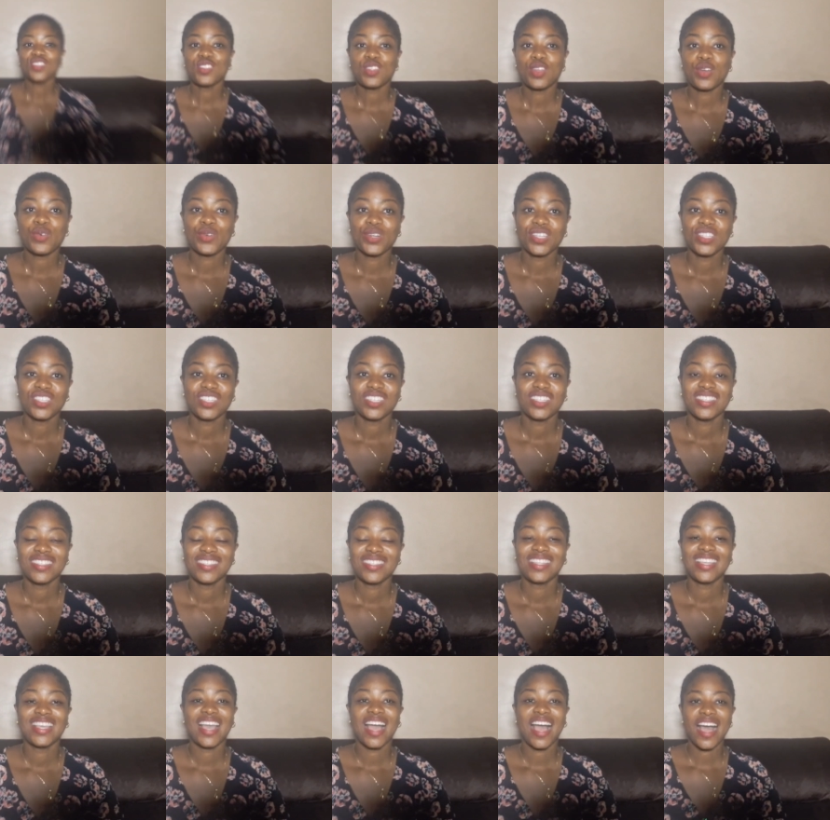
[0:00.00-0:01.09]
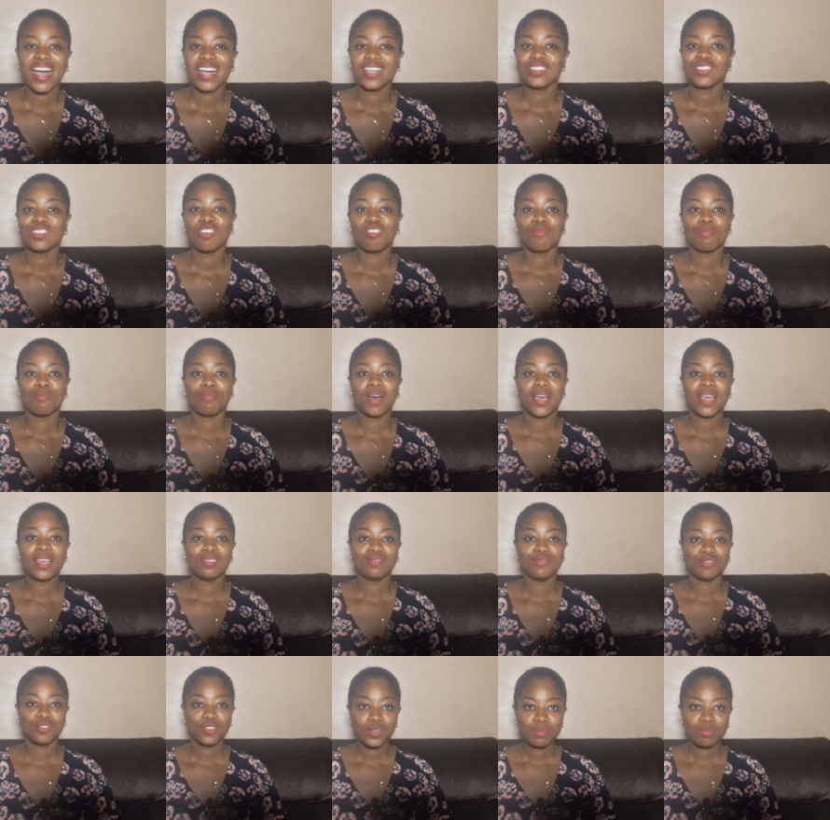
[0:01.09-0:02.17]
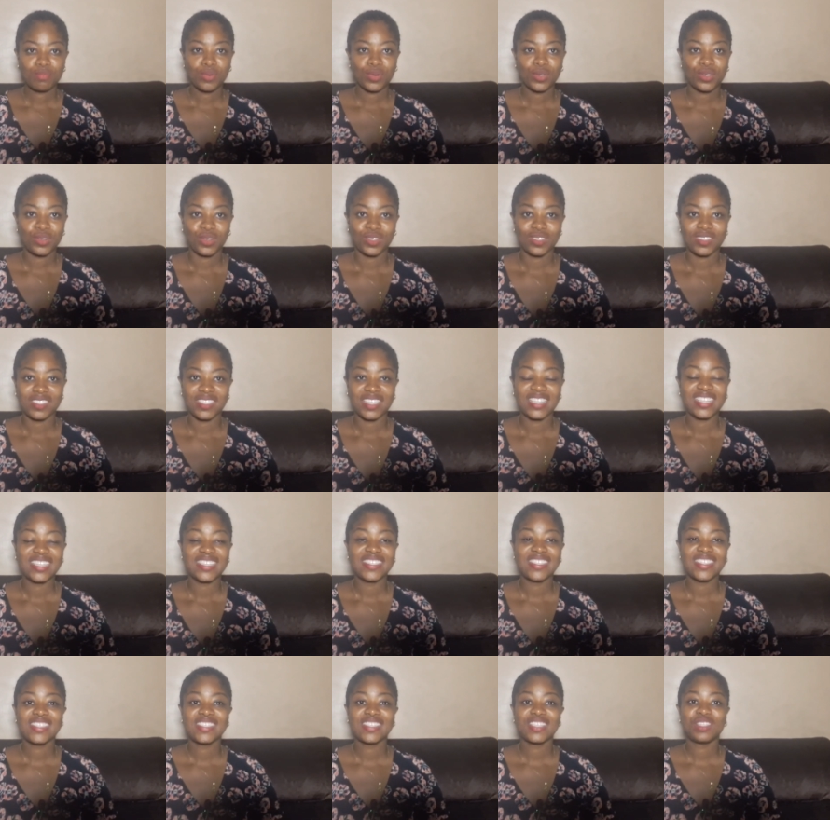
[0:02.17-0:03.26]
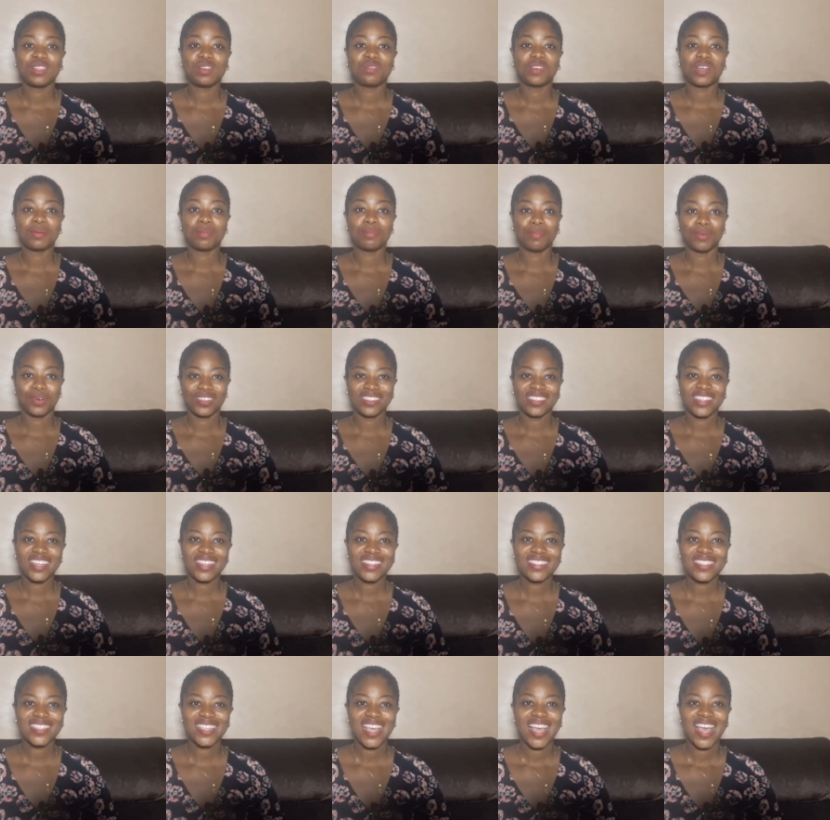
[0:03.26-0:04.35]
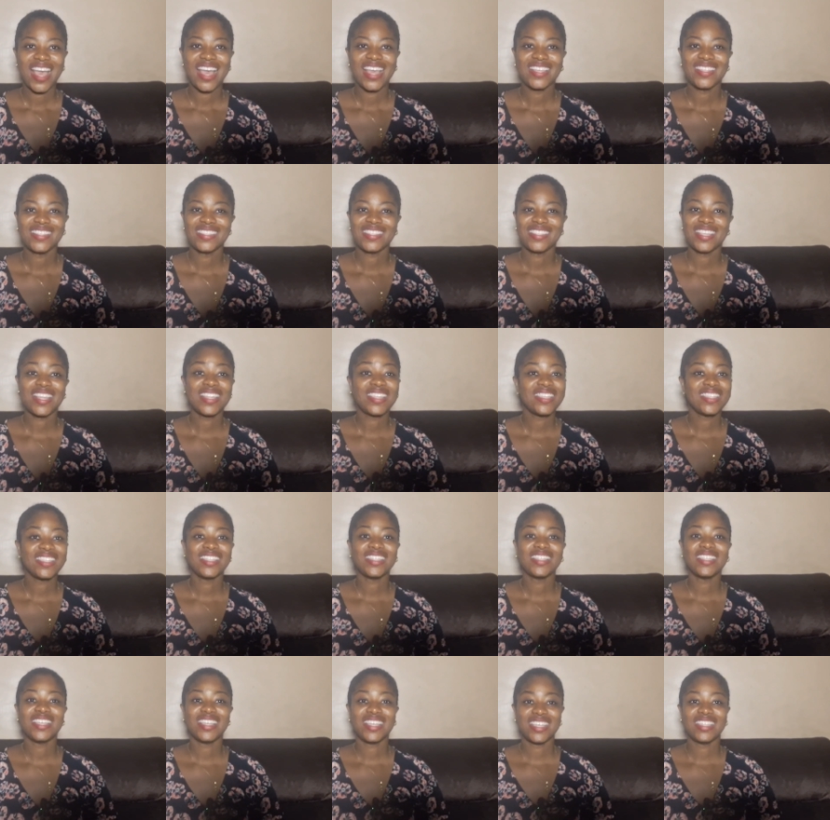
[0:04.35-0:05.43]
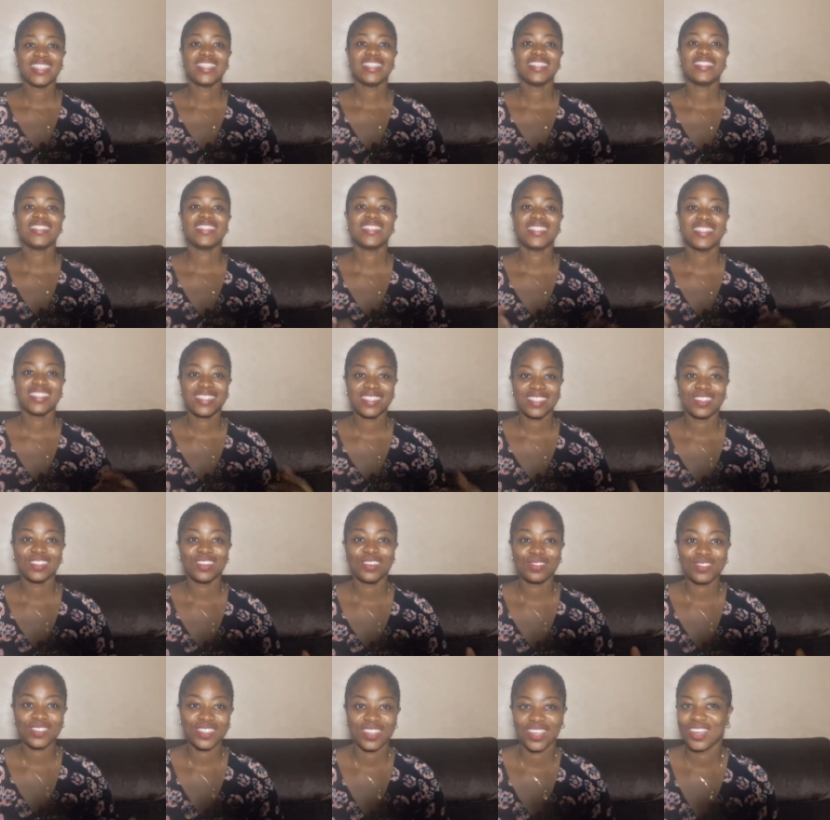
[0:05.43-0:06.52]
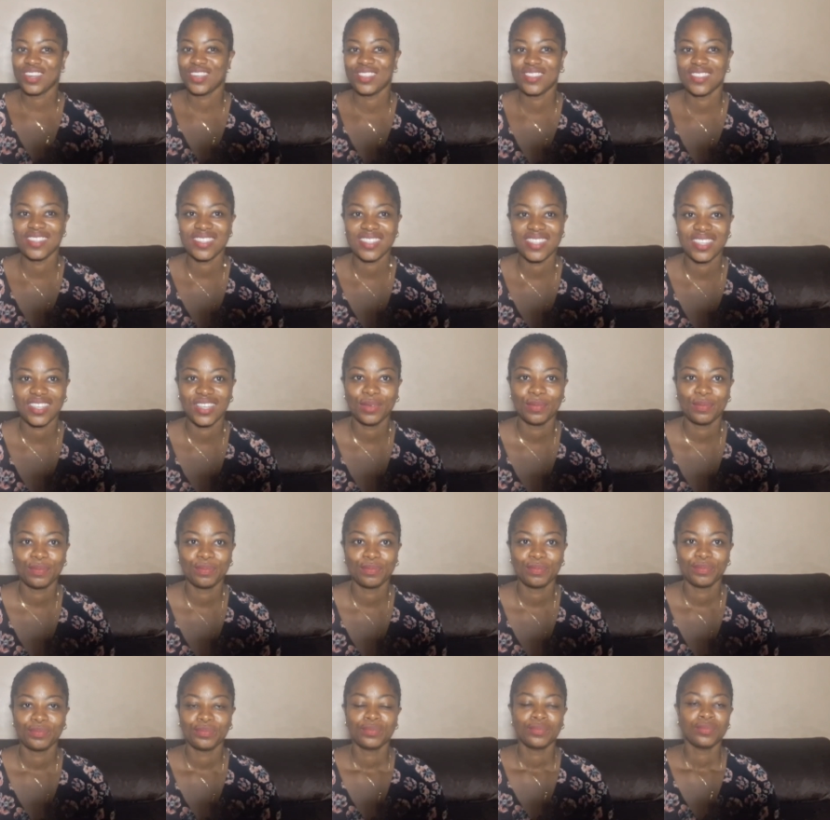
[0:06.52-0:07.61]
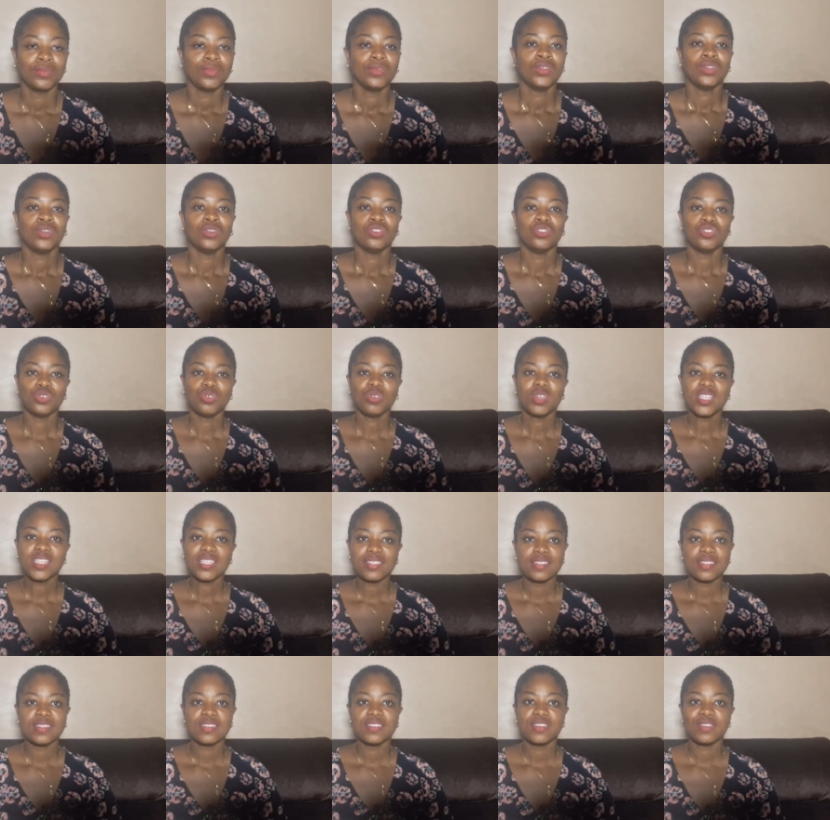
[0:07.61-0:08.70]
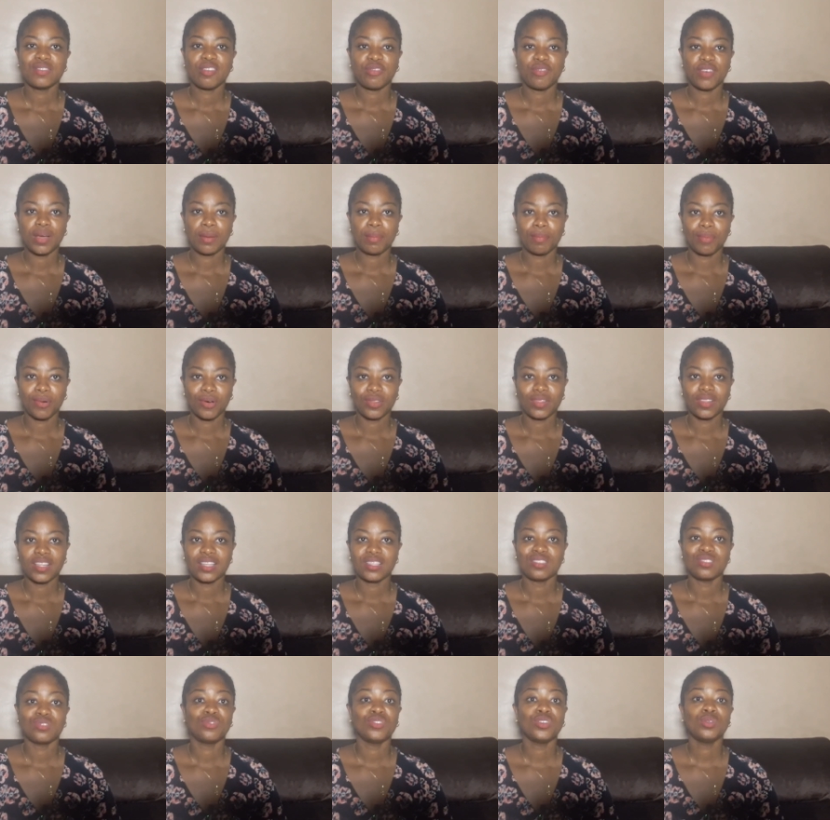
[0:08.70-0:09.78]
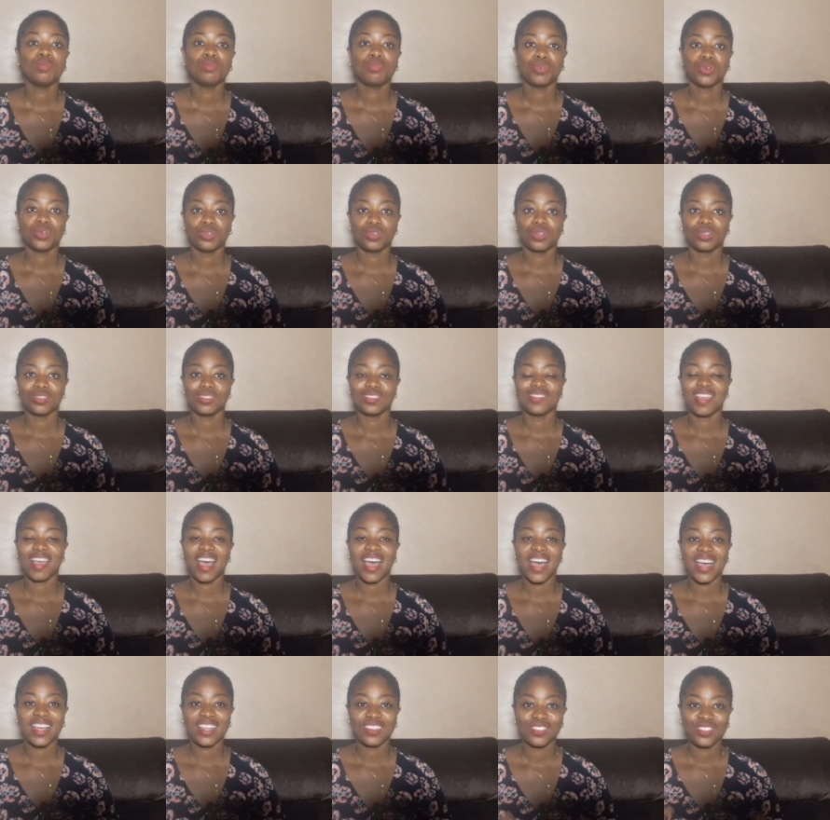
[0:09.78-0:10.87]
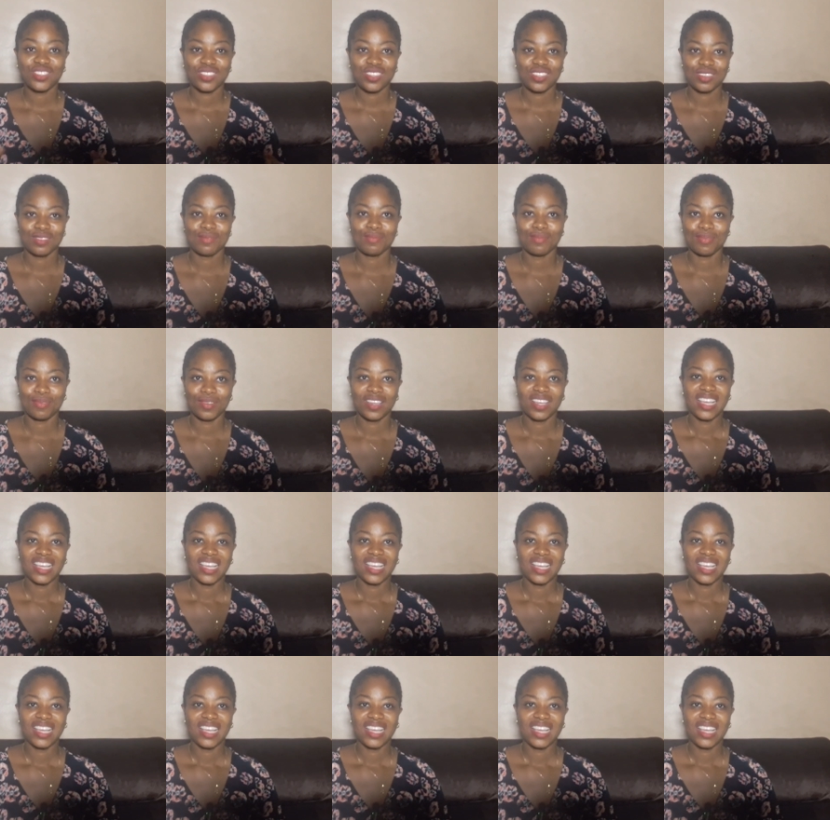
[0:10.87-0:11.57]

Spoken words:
storage is the act of buying food products in a season of abundance and selling it in a season of scarcity. During a season of abundance, food products are cheap.